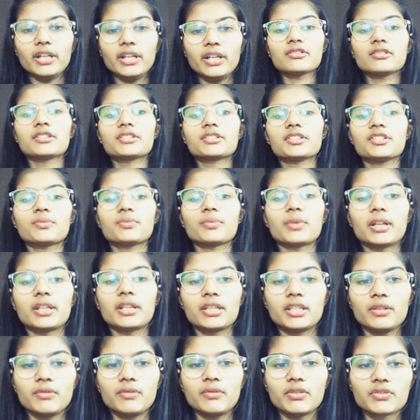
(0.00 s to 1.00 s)
this is one
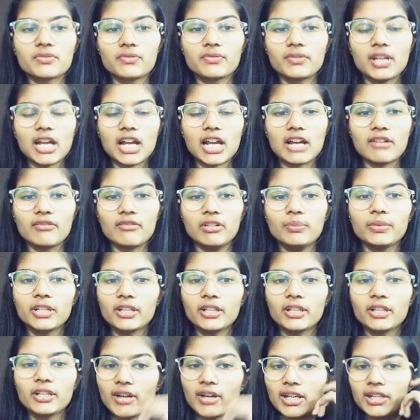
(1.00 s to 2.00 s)
thing which we have up,
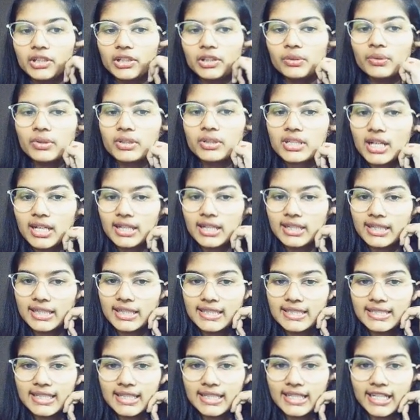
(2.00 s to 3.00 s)
like value, it
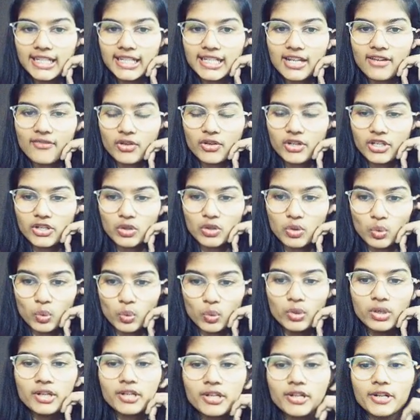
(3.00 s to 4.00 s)
contains the data for a
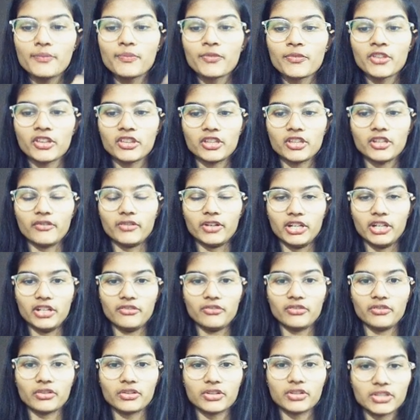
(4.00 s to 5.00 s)
node, the very
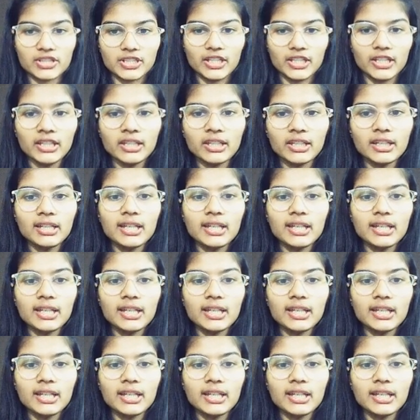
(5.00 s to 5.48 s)
first thing.